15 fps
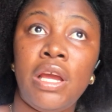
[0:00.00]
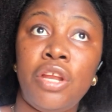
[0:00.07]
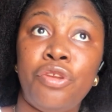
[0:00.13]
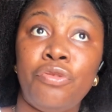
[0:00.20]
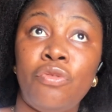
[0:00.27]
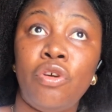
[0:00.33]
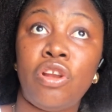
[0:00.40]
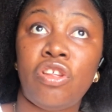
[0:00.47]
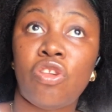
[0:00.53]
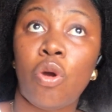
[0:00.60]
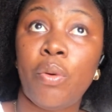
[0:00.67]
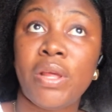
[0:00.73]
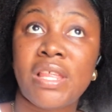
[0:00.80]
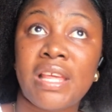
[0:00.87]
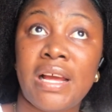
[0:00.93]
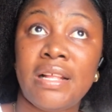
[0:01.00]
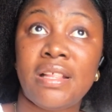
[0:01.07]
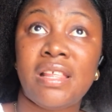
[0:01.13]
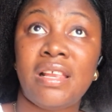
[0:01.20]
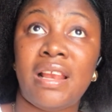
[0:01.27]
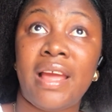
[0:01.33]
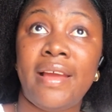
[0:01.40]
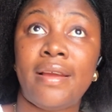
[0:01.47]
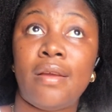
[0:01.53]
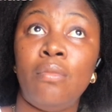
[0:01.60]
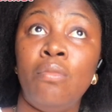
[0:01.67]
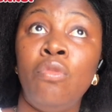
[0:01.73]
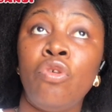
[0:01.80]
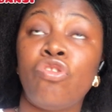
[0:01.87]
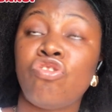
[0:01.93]
The road is always canceled. Like,
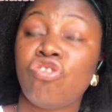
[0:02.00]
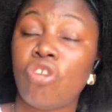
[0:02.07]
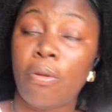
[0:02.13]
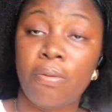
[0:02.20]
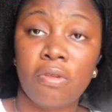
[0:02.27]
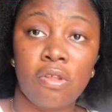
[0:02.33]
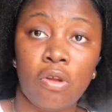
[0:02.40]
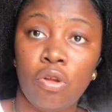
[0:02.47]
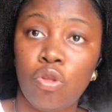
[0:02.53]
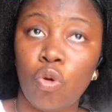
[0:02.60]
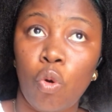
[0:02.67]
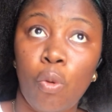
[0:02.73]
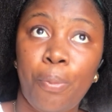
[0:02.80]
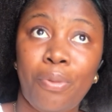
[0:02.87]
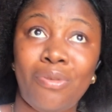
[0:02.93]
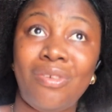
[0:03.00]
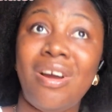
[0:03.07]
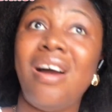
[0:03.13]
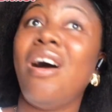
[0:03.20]
most shops don't open,